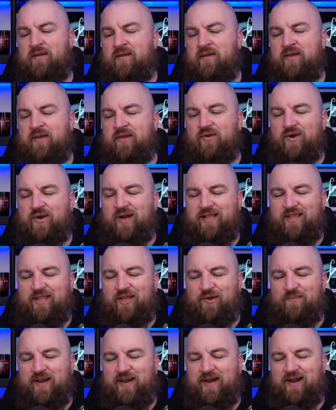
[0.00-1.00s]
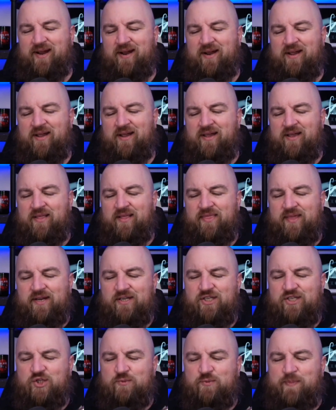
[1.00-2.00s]
cried Little Bear.
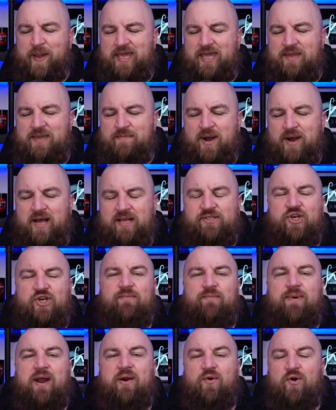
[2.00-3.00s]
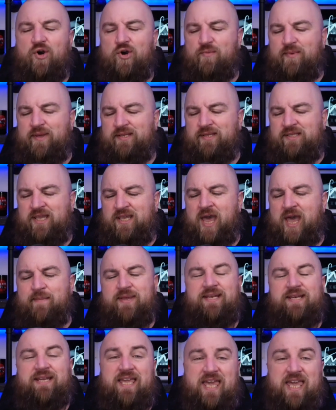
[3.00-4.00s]
There's a spiky monster in my room, and it's
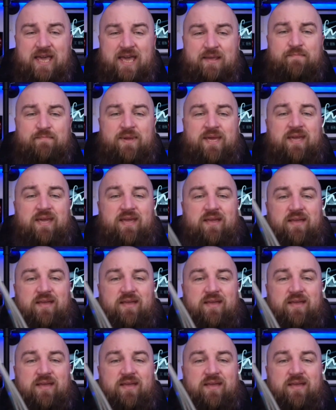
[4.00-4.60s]
coming to get me.